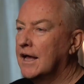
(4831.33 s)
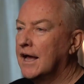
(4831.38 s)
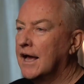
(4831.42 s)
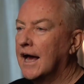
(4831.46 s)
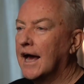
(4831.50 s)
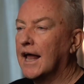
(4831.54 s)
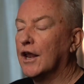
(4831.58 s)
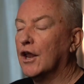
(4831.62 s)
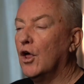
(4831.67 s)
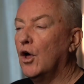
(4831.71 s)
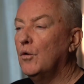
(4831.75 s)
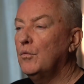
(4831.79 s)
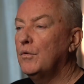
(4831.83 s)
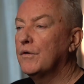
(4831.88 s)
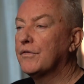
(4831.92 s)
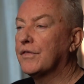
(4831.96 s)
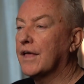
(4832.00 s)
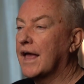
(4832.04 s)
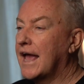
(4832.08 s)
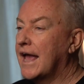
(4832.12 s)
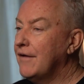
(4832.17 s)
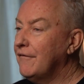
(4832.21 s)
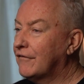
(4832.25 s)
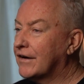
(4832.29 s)
along with
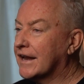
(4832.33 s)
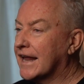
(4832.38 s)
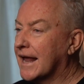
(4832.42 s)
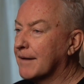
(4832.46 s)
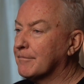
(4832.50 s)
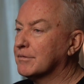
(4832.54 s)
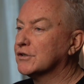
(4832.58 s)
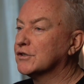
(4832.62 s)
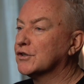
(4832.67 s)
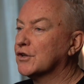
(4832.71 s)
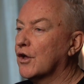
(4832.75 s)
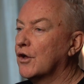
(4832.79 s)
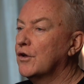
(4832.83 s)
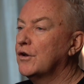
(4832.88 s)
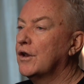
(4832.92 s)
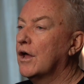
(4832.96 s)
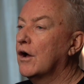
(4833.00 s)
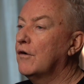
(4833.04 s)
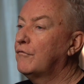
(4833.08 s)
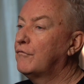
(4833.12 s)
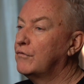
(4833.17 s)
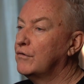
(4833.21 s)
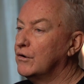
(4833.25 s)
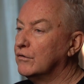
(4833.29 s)
every episode
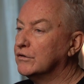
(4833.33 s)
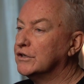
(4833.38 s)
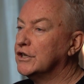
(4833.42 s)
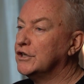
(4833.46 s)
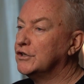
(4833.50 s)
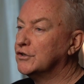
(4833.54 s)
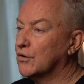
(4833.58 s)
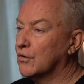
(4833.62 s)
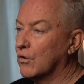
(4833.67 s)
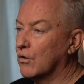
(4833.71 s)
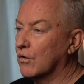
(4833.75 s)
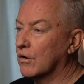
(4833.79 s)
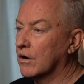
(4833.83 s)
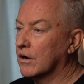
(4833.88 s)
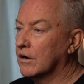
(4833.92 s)
of Realty Talk,